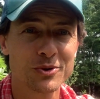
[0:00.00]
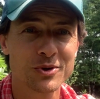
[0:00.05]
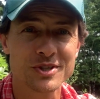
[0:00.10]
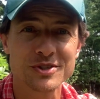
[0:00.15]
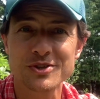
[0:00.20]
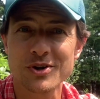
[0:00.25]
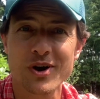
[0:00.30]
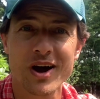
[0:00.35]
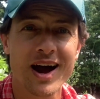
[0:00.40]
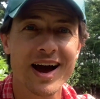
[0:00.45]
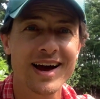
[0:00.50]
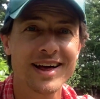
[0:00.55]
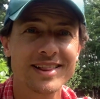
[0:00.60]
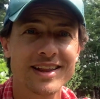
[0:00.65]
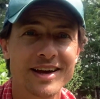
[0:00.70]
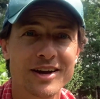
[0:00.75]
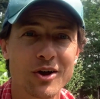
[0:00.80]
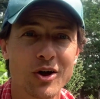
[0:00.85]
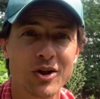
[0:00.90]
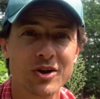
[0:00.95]
And so I,
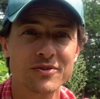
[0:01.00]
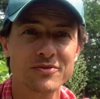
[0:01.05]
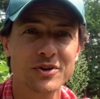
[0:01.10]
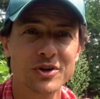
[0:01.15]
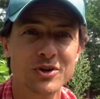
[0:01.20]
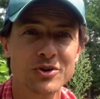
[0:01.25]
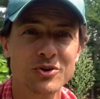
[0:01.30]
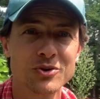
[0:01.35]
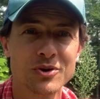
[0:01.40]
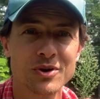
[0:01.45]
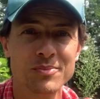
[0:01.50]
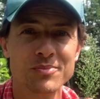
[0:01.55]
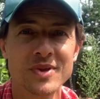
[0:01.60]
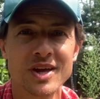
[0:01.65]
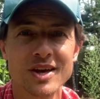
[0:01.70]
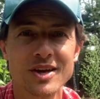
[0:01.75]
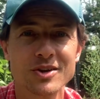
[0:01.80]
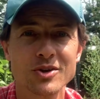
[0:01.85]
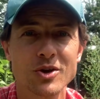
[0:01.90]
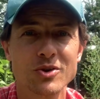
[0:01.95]
like all of you, am
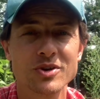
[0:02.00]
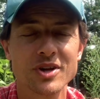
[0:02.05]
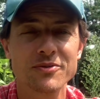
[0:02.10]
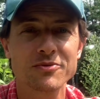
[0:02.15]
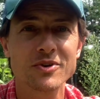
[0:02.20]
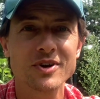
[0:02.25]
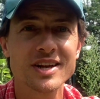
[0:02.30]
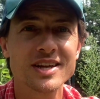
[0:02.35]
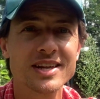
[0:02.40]
no different.